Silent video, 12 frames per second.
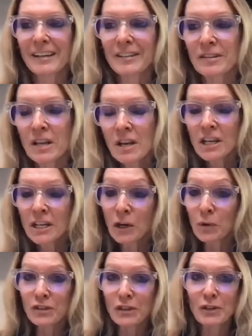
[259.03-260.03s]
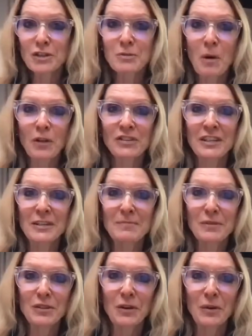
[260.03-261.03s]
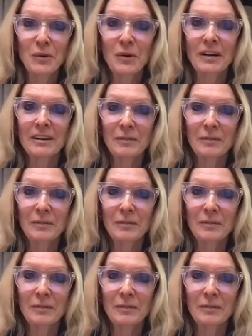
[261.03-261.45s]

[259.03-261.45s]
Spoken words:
And, we're still a small team, so